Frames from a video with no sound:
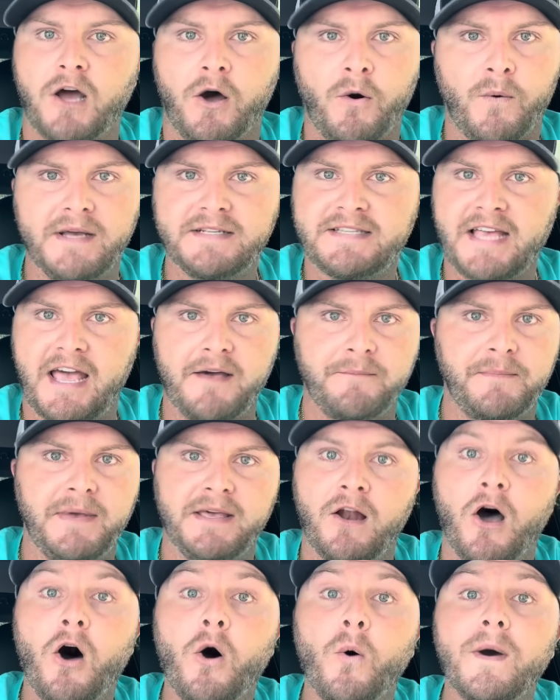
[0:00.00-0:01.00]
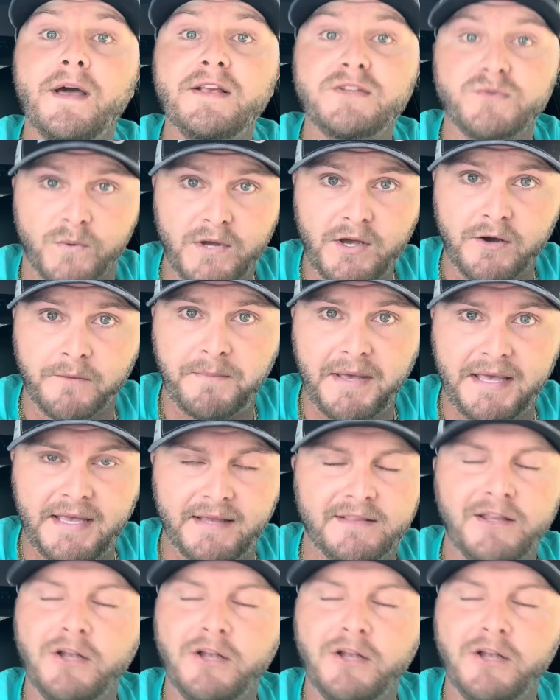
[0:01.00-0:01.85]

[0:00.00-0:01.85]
always have been, always will be.